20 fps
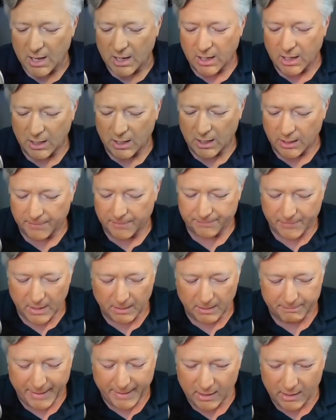um,
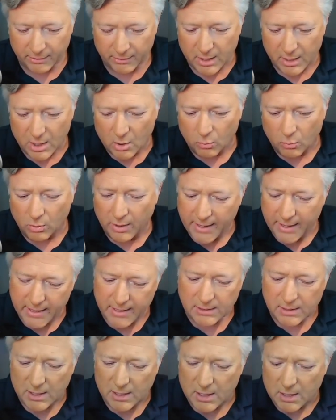about, well,
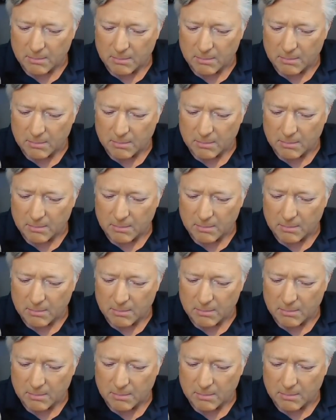hey,